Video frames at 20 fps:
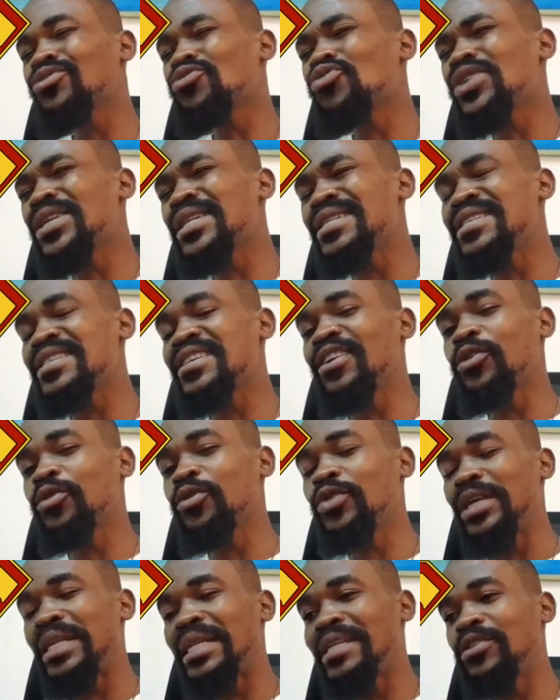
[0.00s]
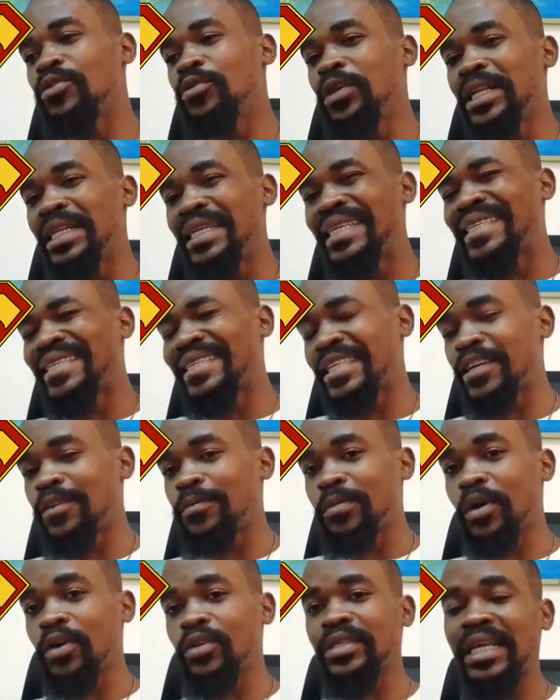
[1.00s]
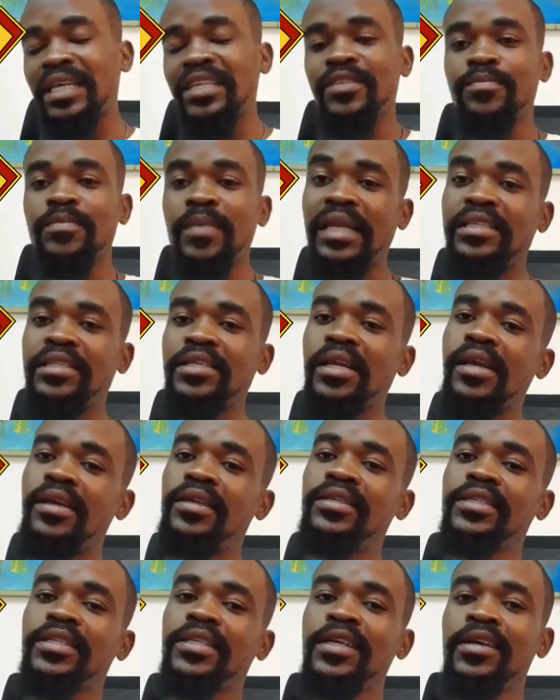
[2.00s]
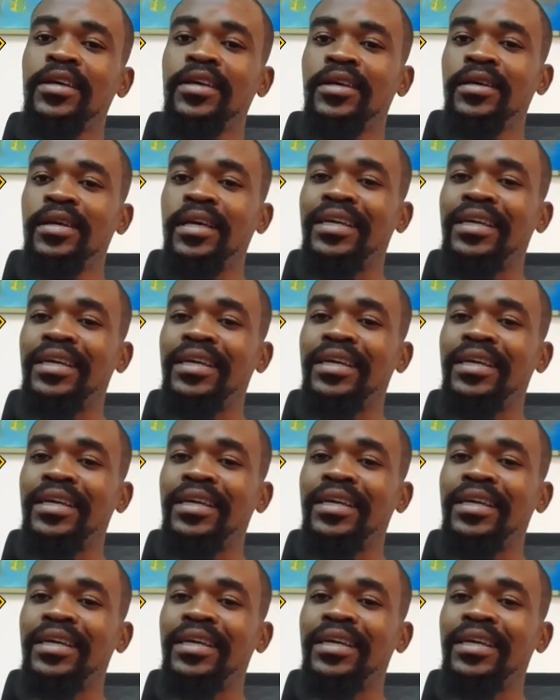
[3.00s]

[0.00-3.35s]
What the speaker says: really care about as much as